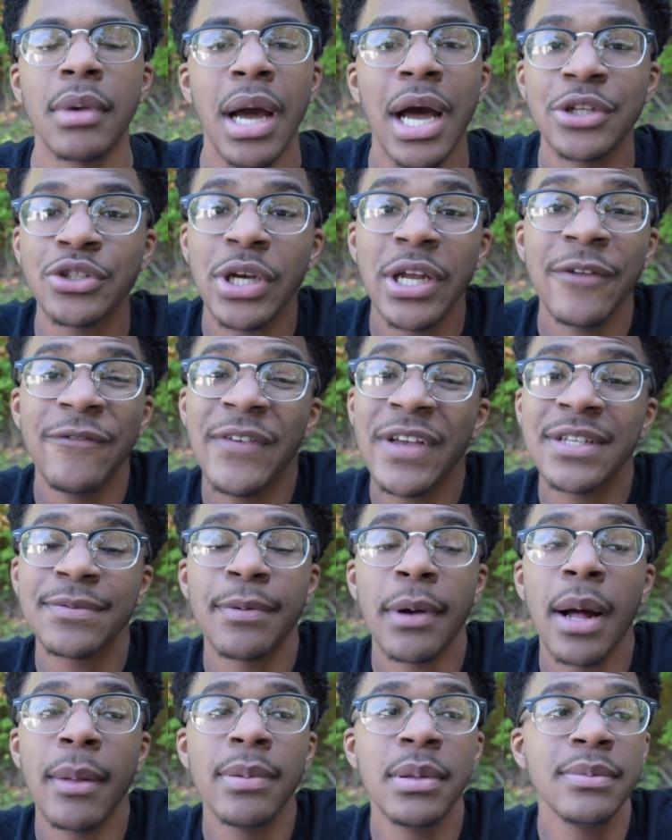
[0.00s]
I'll try to fix
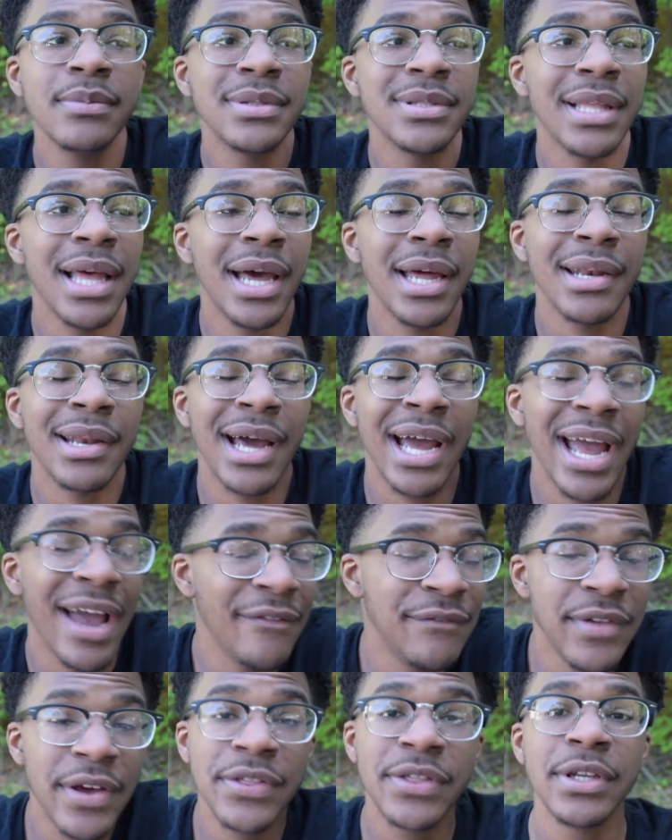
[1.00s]
problems that I
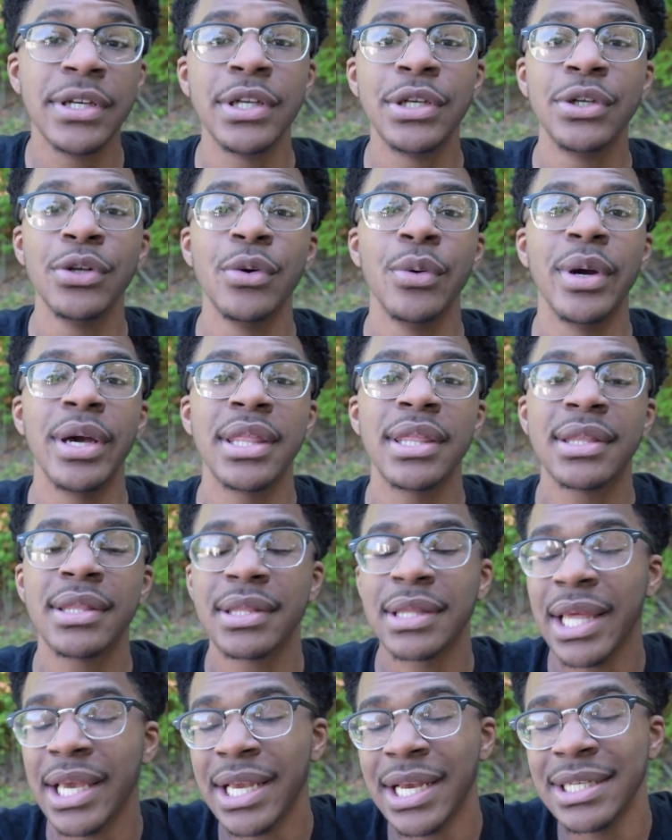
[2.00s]
have nothing to do
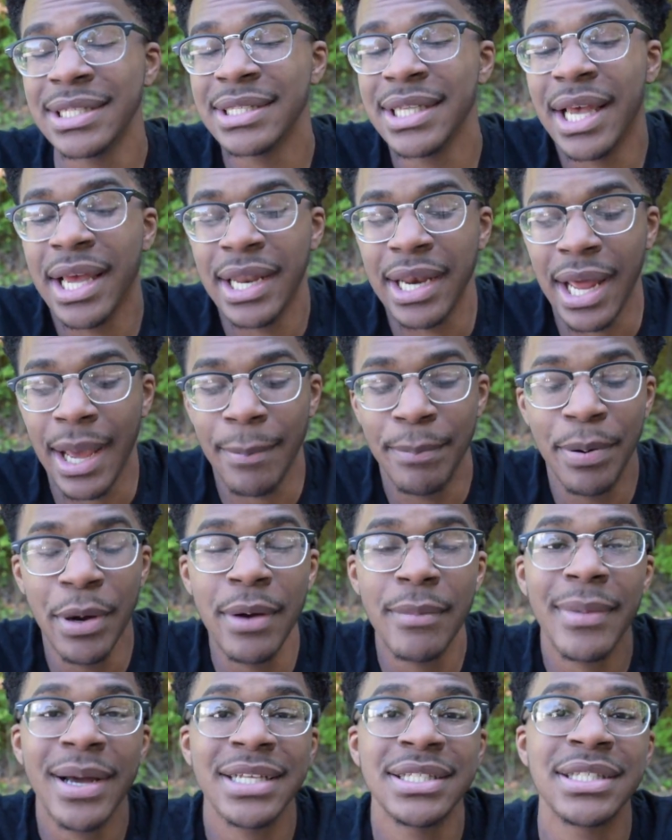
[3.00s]
with. Like I said, I
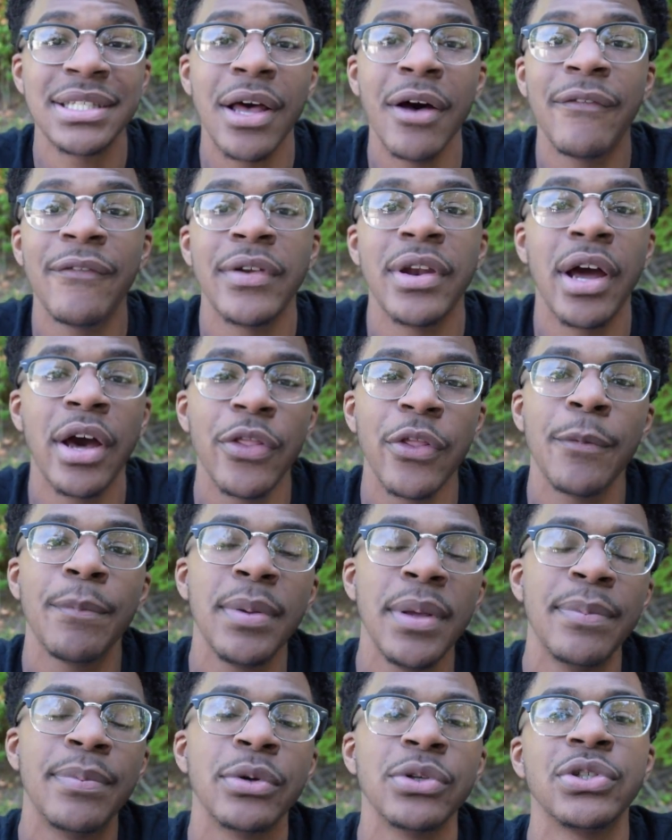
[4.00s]
put myself in other
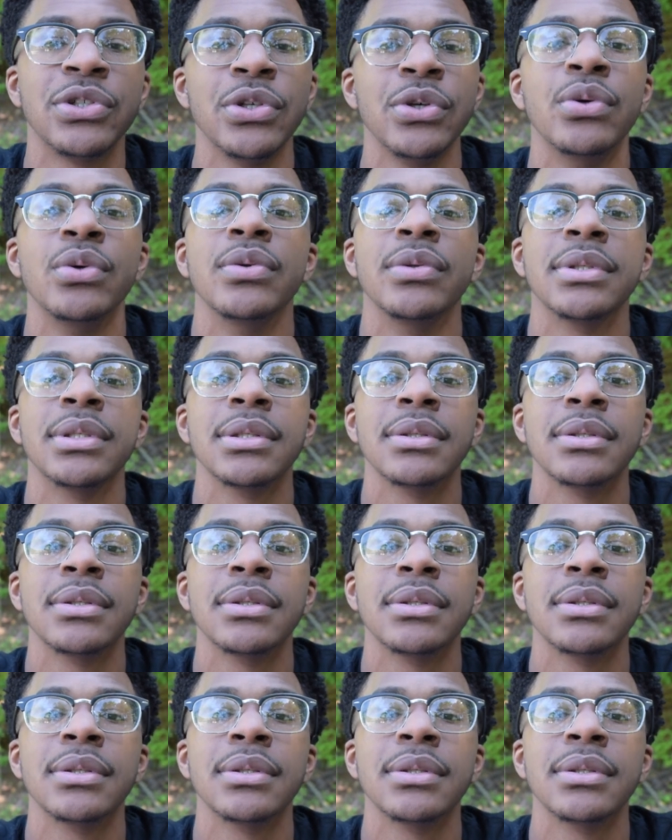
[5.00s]
people's shoes.